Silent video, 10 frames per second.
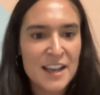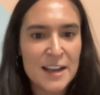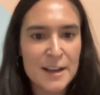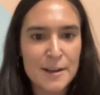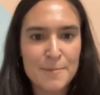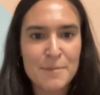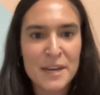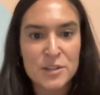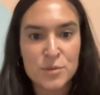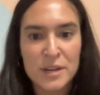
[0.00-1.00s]
But
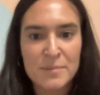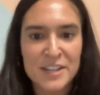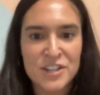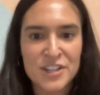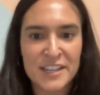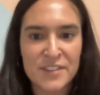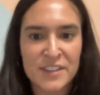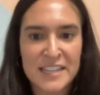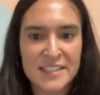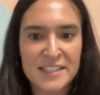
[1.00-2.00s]
as Rory mentioned, given
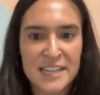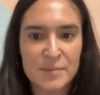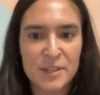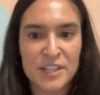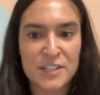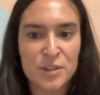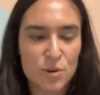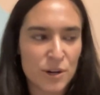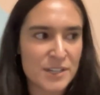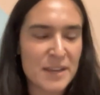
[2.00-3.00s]
that sustainability is
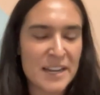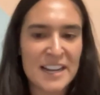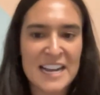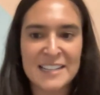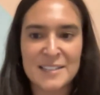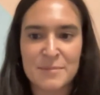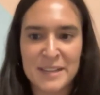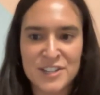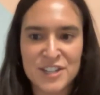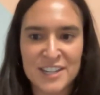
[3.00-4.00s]
core to PANGAIA's
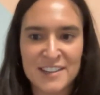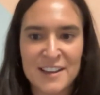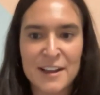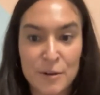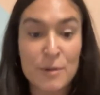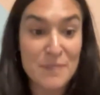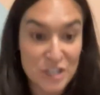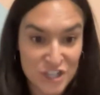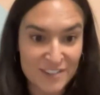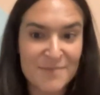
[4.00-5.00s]

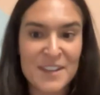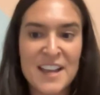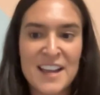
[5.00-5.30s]
mission,